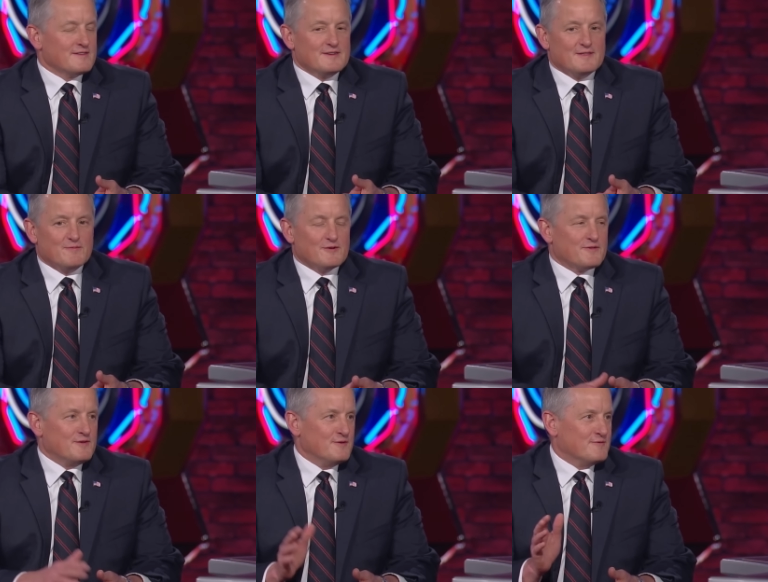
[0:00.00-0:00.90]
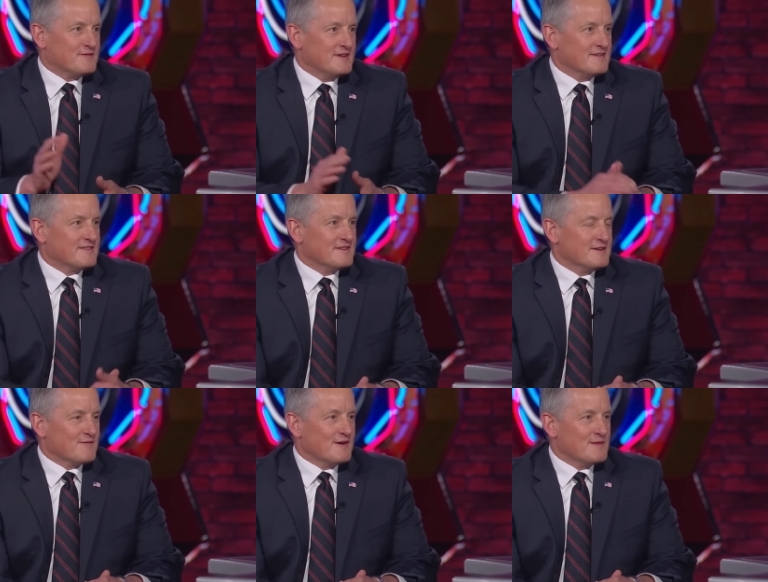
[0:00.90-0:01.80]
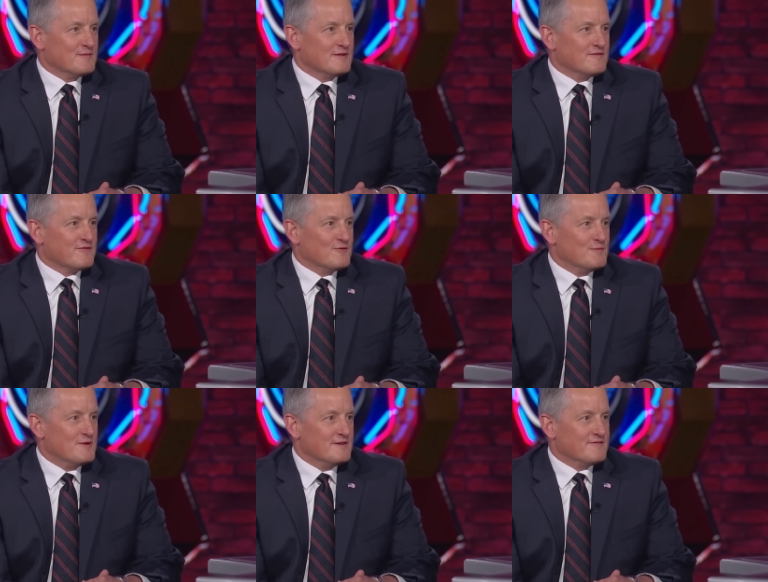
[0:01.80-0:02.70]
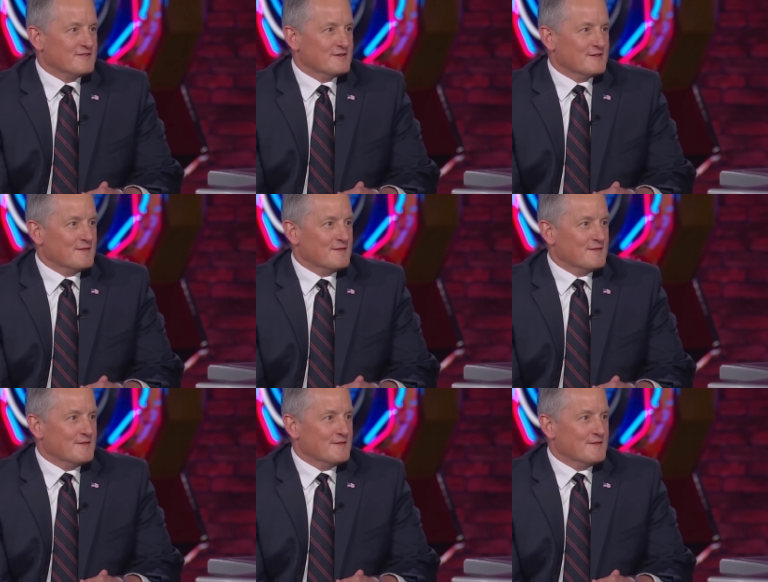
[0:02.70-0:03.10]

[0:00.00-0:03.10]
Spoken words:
and built a huge tent city right in the middle of Floyd Bennett Field.